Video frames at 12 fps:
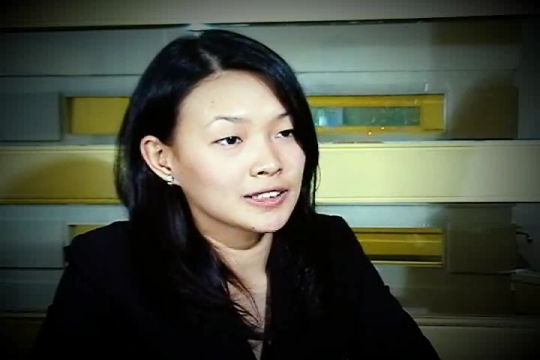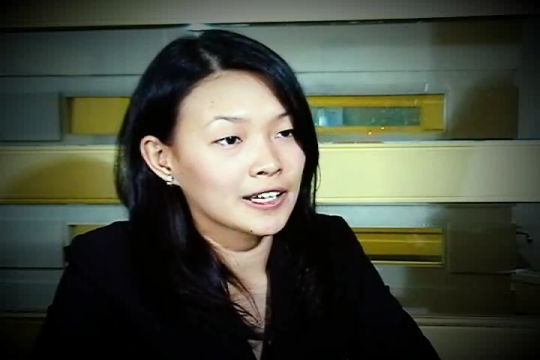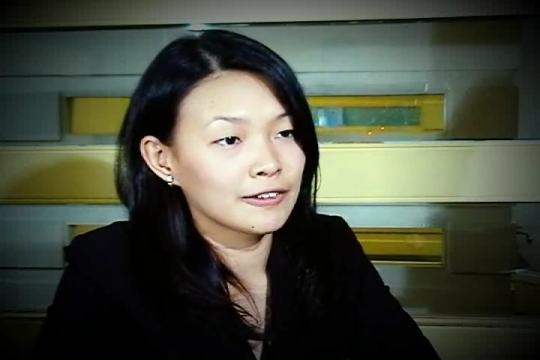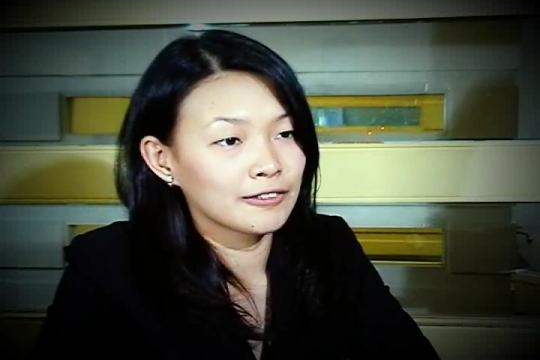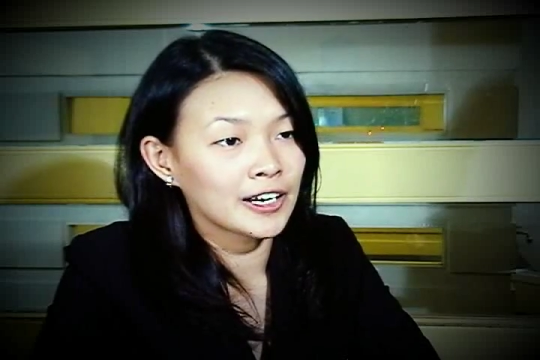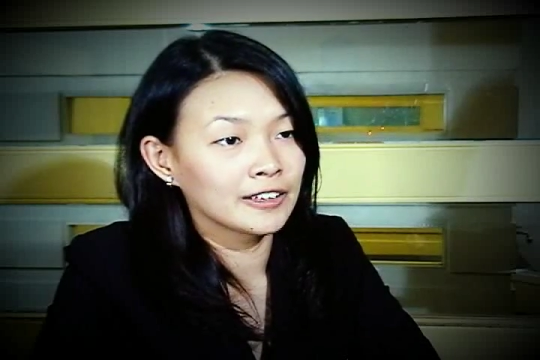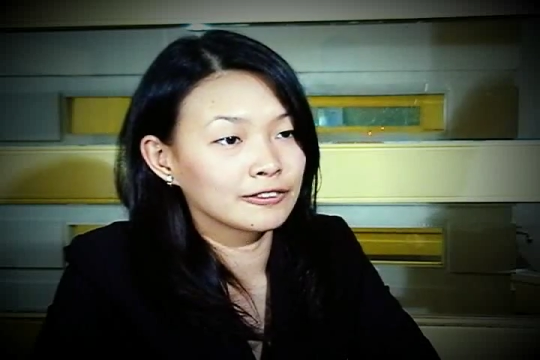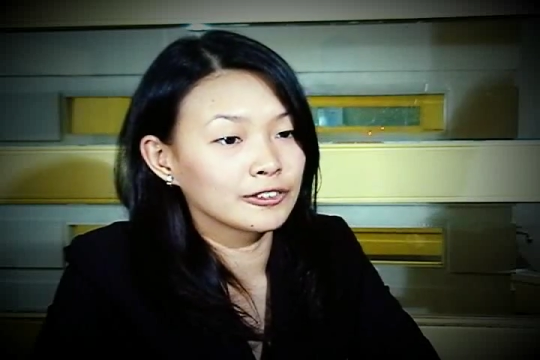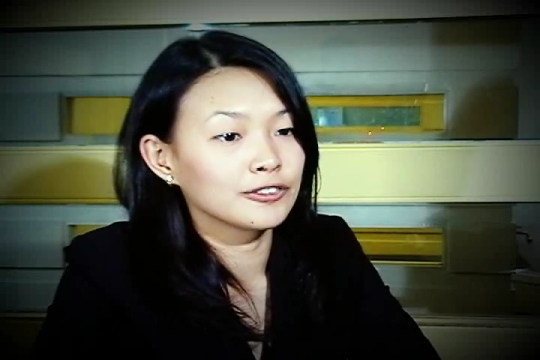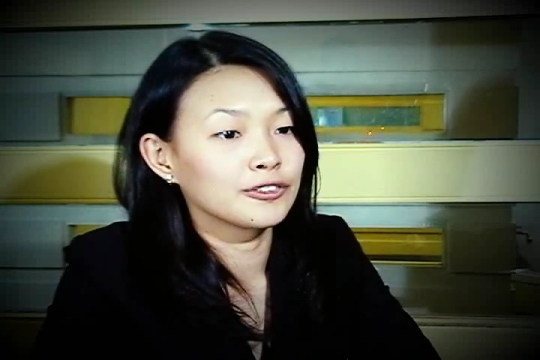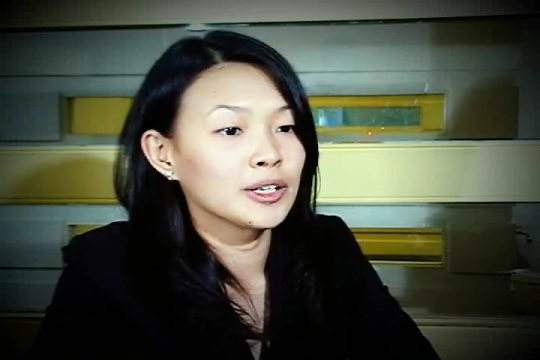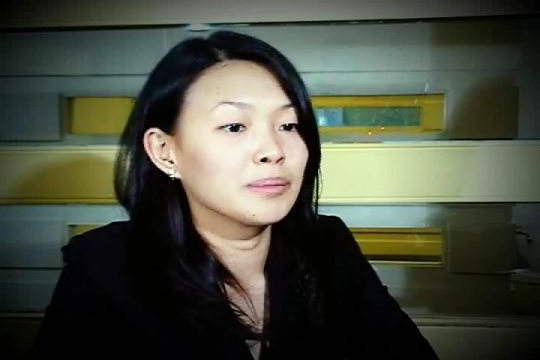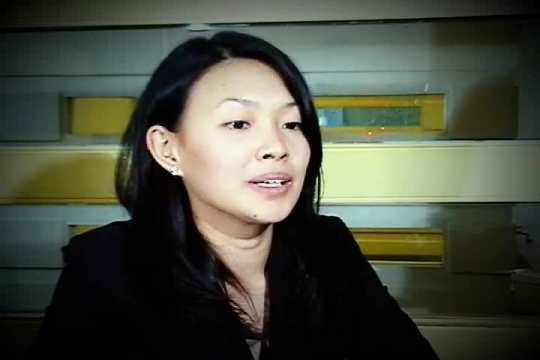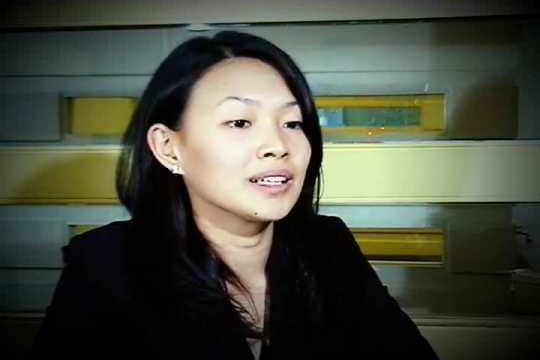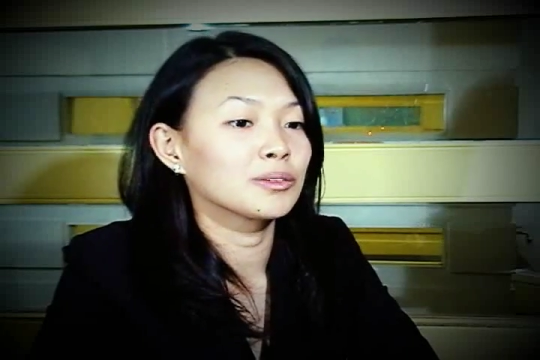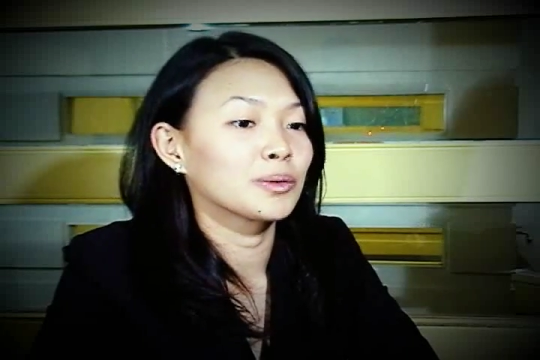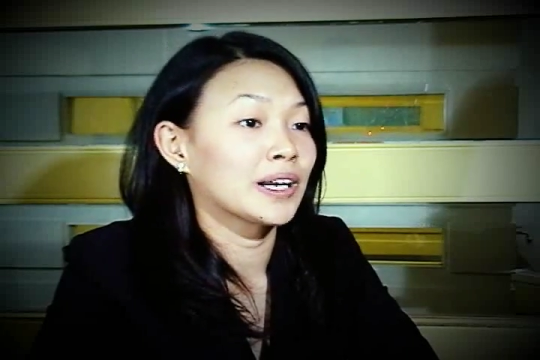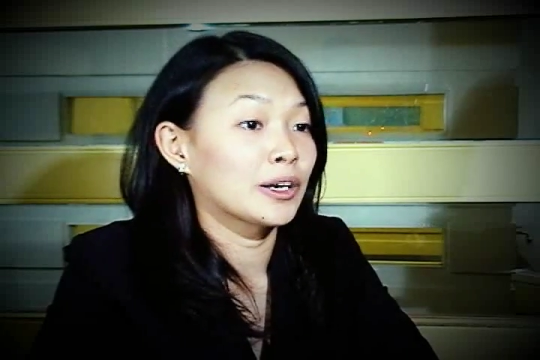I find
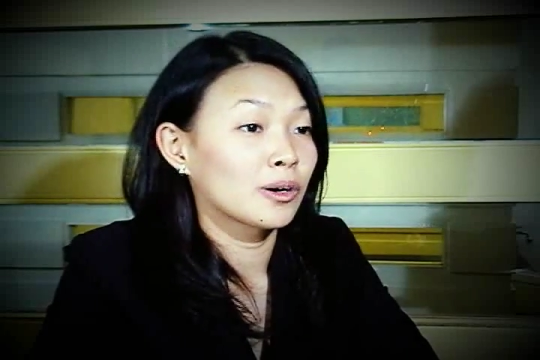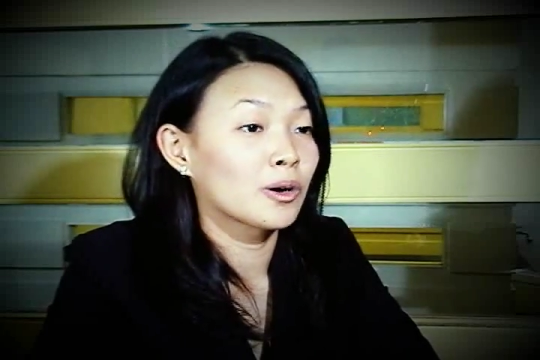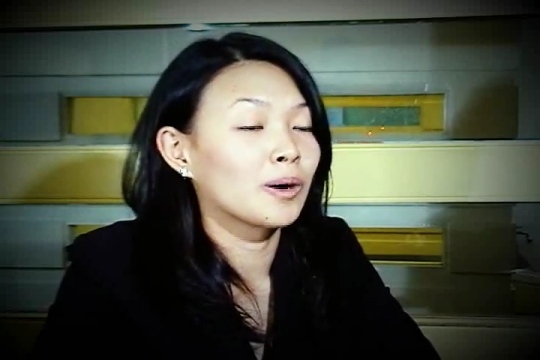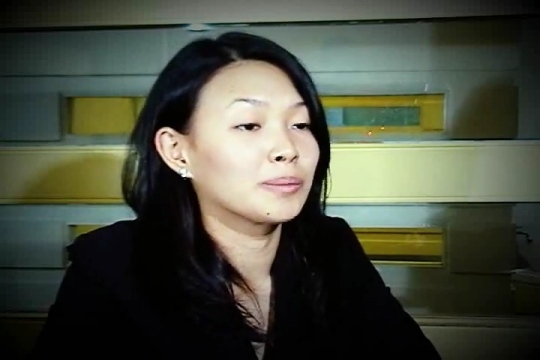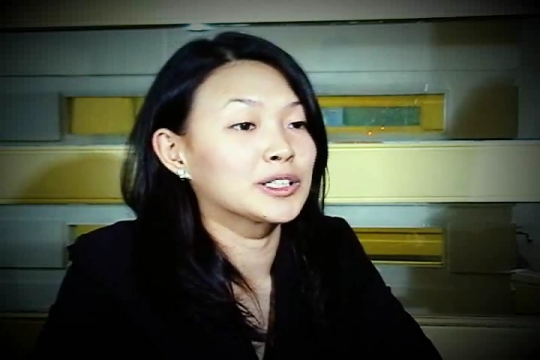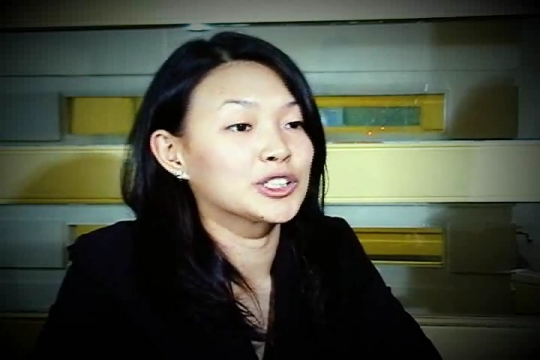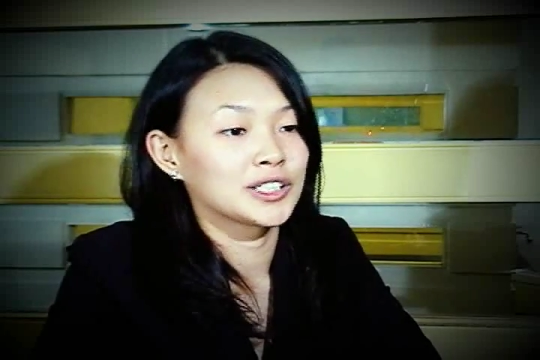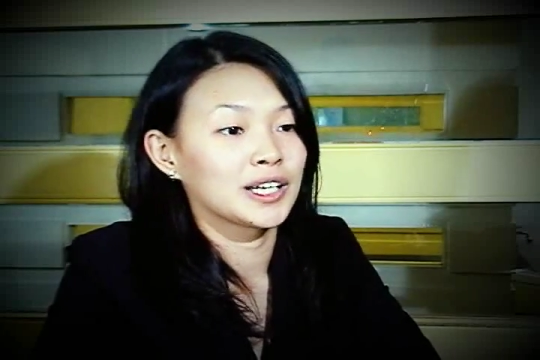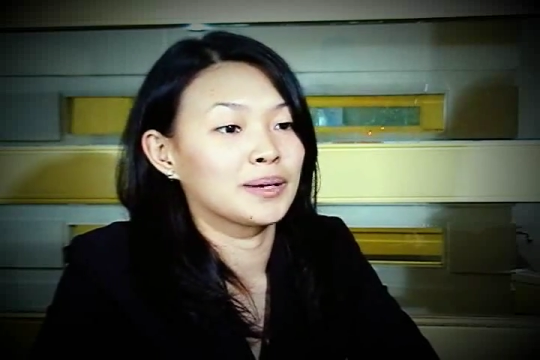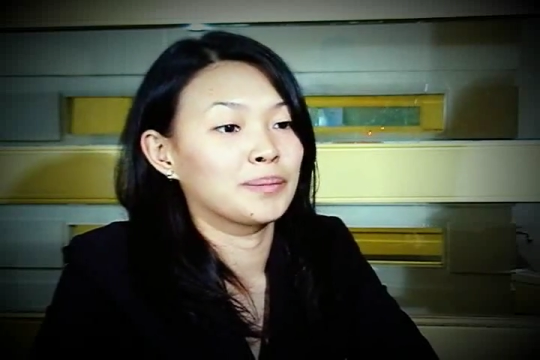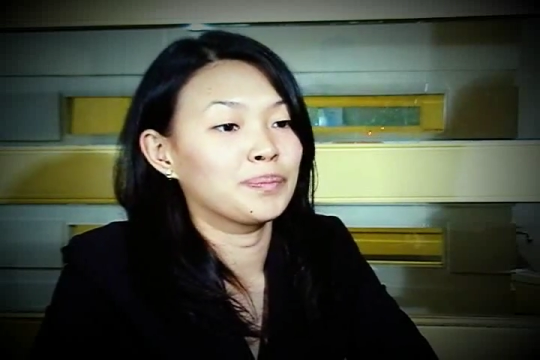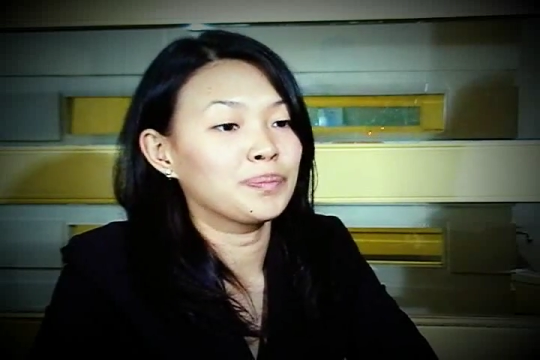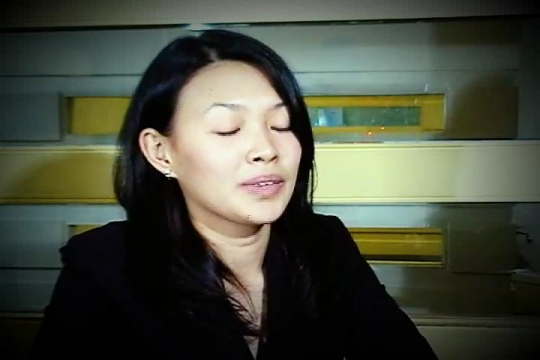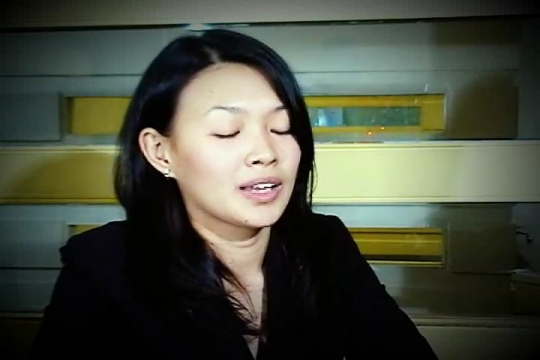fulfillment when I accomplish them.